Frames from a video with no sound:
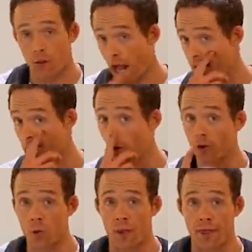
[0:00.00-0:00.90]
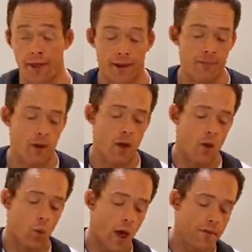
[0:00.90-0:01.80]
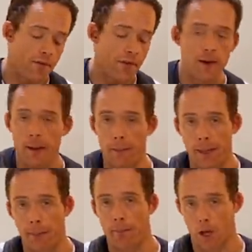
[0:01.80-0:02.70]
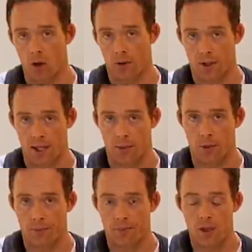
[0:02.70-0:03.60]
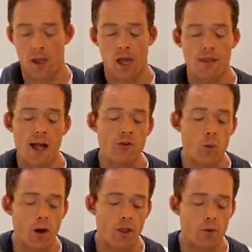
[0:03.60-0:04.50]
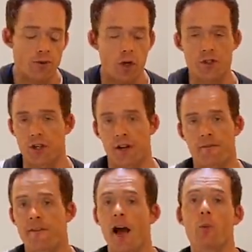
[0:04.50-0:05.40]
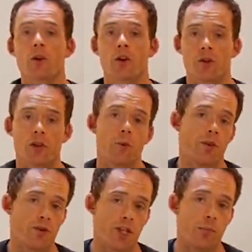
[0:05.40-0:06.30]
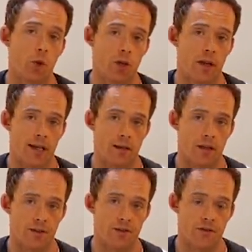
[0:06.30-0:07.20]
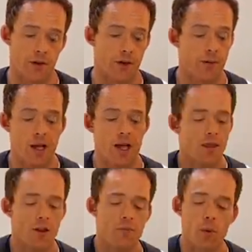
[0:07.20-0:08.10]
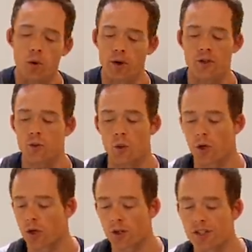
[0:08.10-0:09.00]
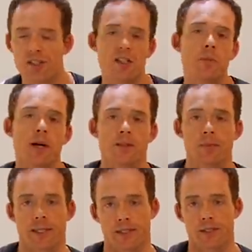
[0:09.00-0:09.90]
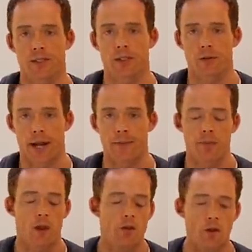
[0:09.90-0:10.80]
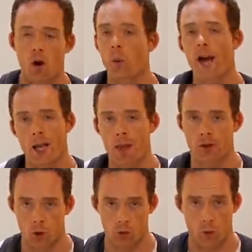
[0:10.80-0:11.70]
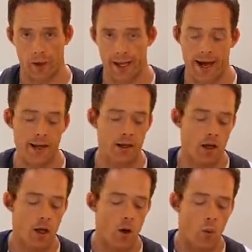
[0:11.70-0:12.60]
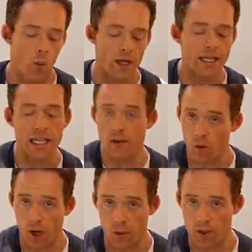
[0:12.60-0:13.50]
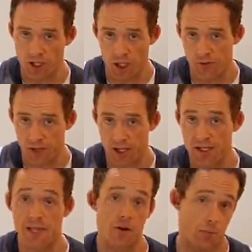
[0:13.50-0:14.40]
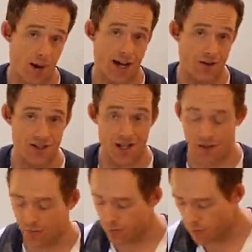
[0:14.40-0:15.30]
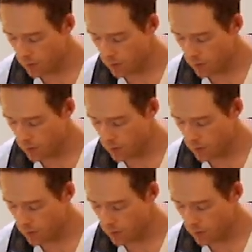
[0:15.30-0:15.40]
around, I've noticed one thing. We have a fairly big bow on the table, and that's one of the results you're going to find when you're using with cheap wood like Douglas Fir. These boards were six bucks a piece, right? So we got to make do with what we got. One easy way to adjust for this, if you're by yourself,